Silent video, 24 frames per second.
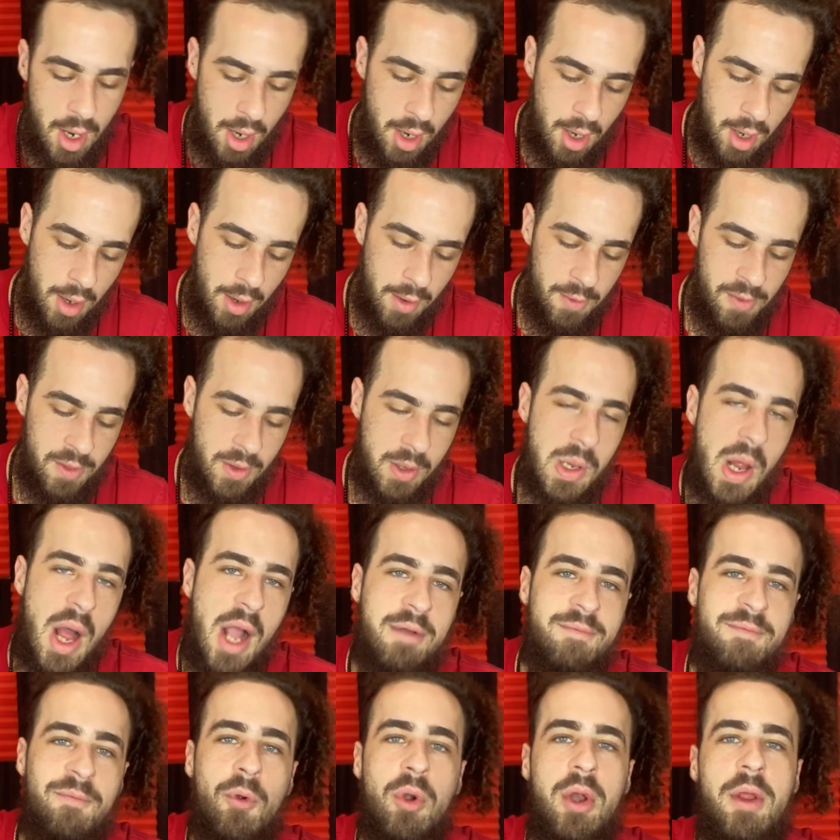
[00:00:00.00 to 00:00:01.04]
Uh, the
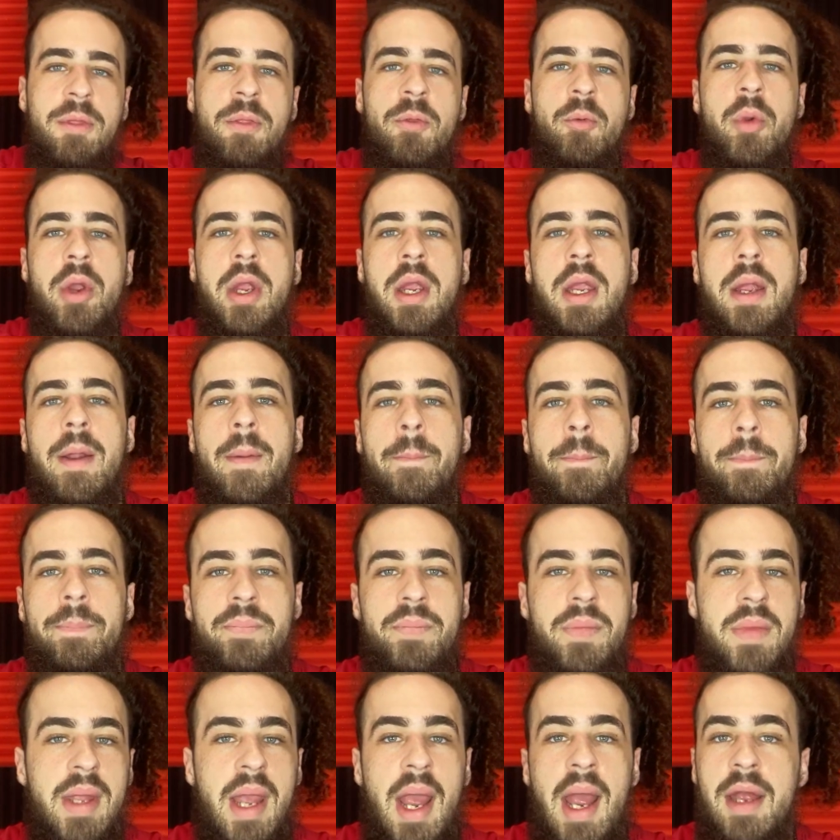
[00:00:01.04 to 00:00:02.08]
Glock 43
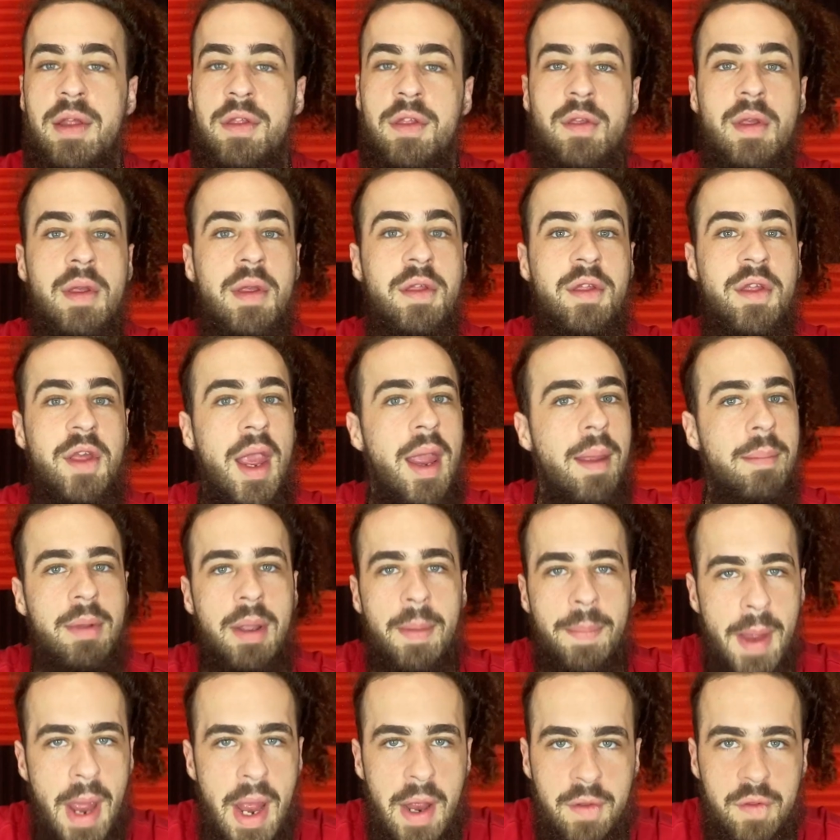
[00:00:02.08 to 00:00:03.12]
has the same
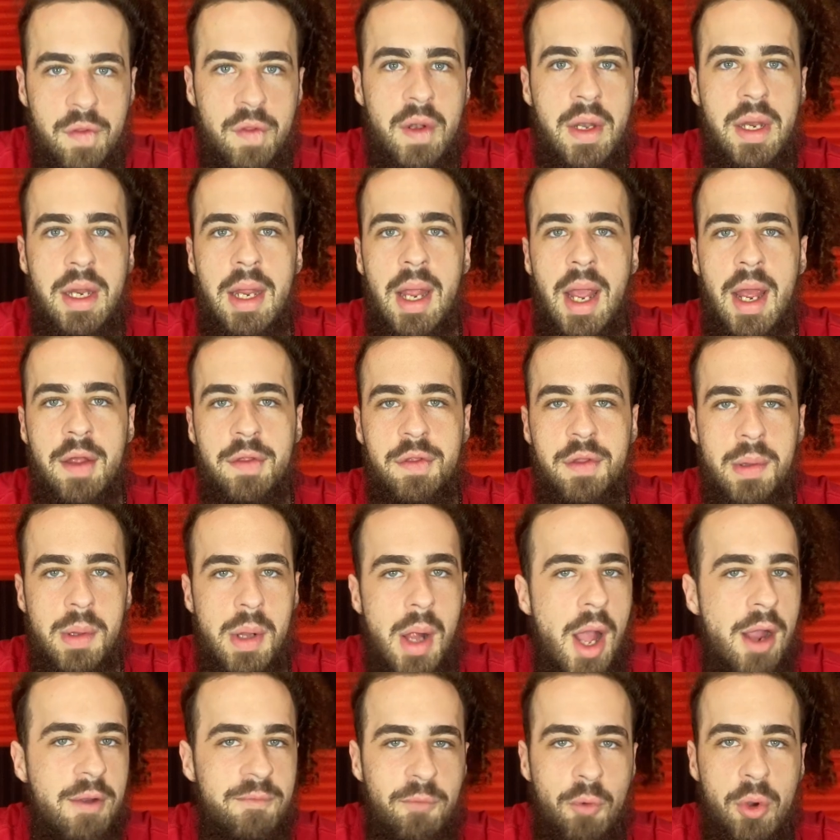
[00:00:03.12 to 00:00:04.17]
capacity as the
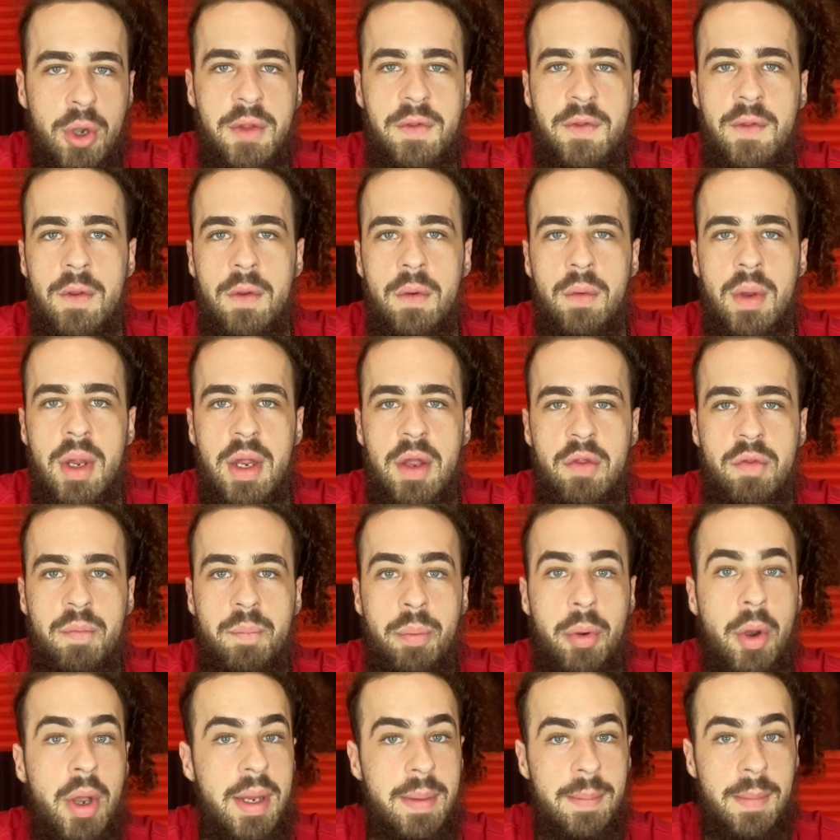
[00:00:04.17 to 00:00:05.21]
Glock 42, is
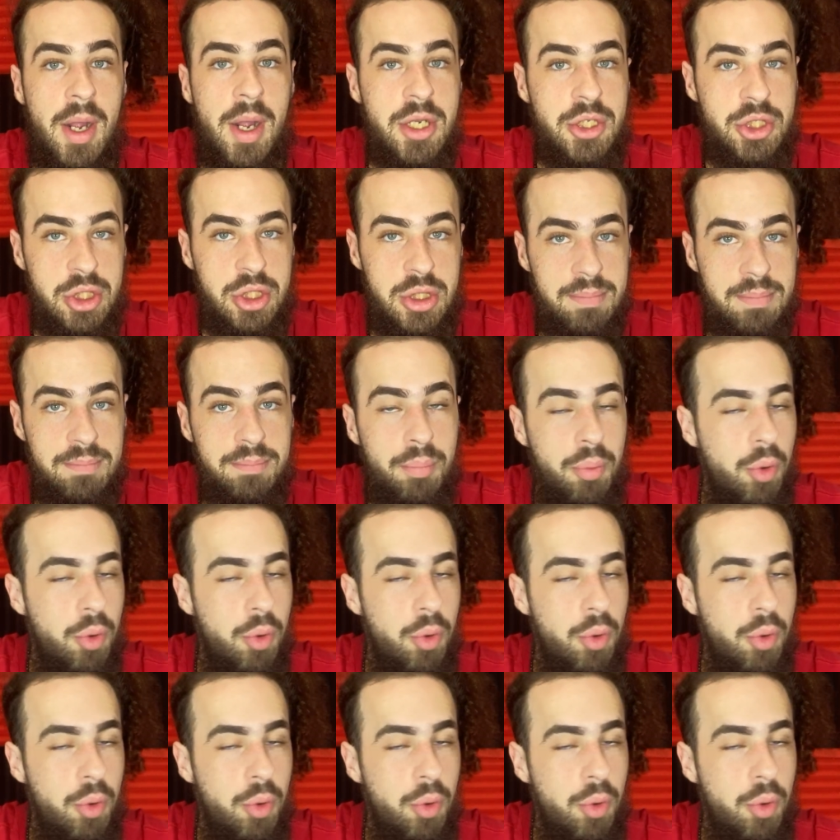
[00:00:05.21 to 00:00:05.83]
pretty much,